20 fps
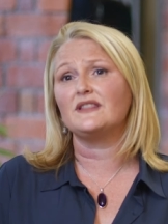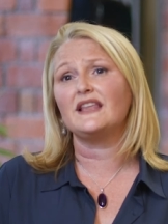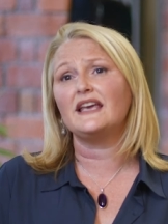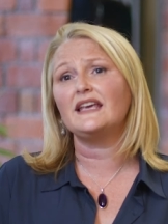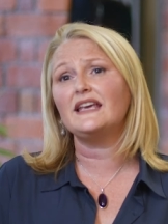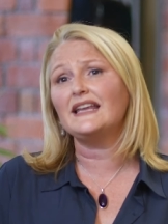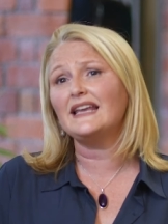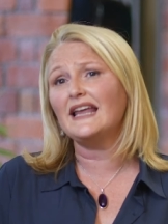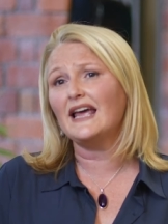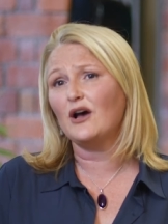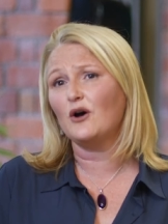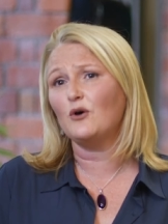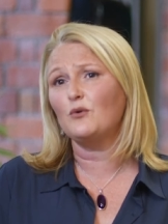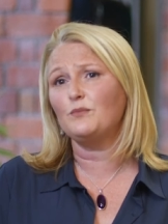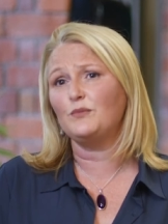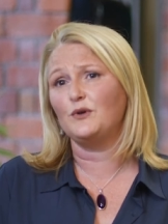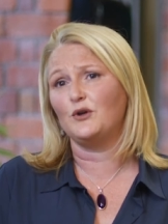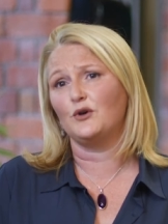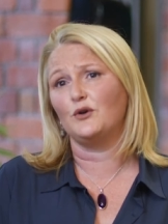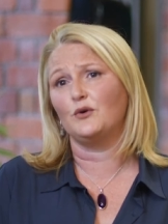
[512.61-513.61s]
They can
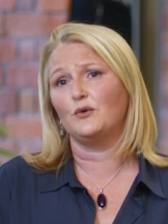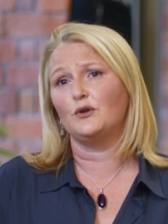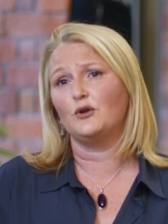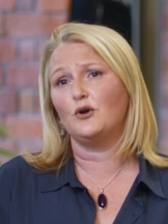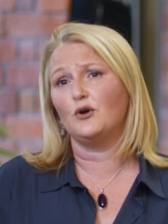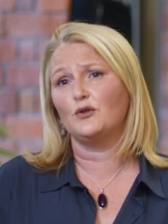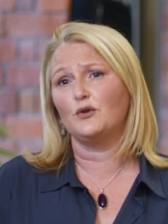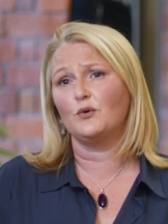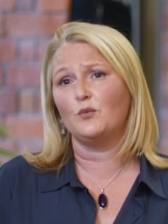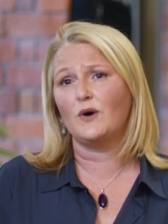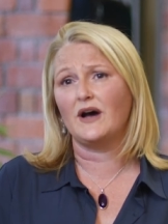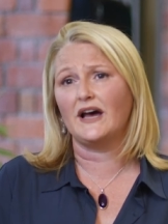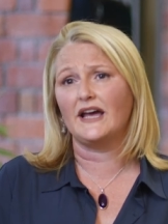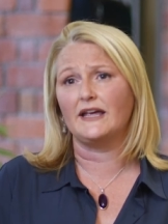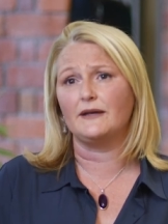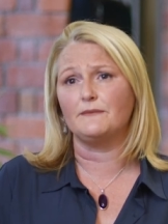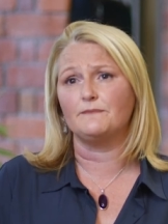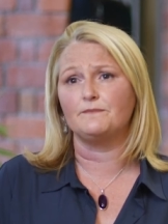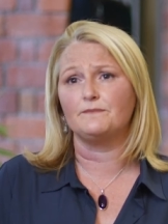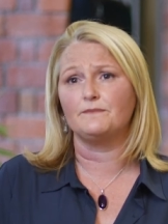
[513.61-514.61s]
help you along the way.